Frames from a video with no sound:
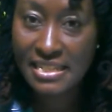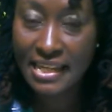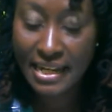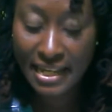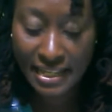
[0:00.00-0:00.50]

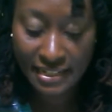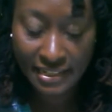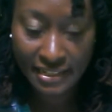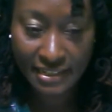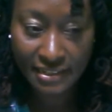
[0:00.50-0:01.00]

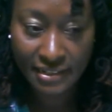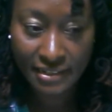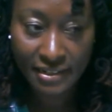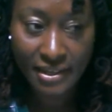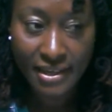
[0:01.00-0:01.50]
Canadian
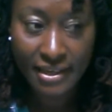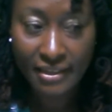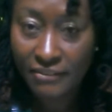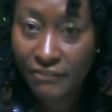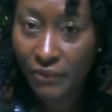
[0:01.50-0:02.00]

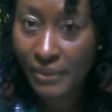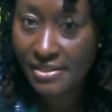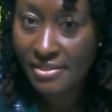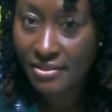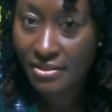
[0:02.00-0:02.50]

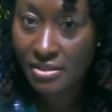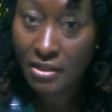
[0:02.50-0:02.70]
influencers.